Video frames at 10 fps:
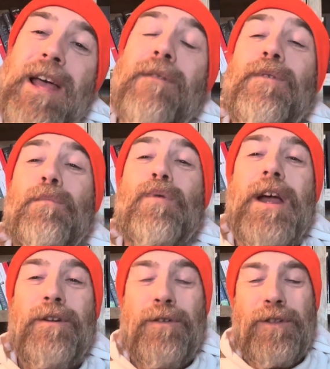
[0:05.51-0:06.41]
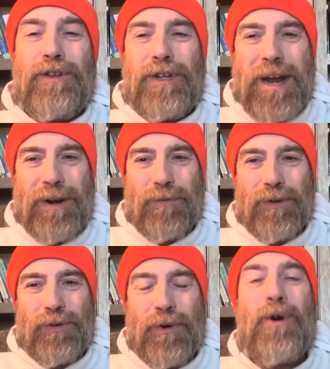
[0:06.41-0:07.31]
If you're brand new to the channel, we're
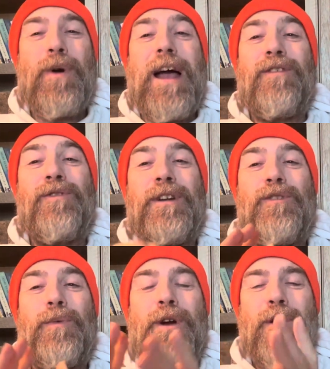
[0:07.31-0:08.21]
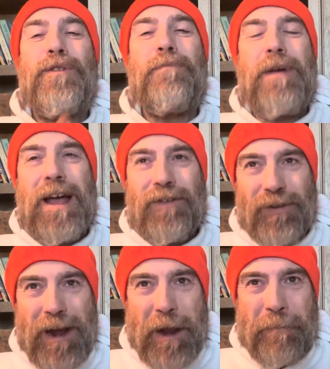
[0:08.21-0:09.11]
Zoroastrians. We are the
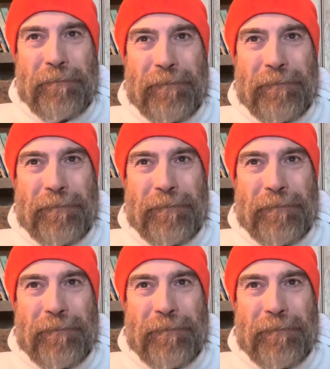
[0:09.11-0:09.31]
Magi.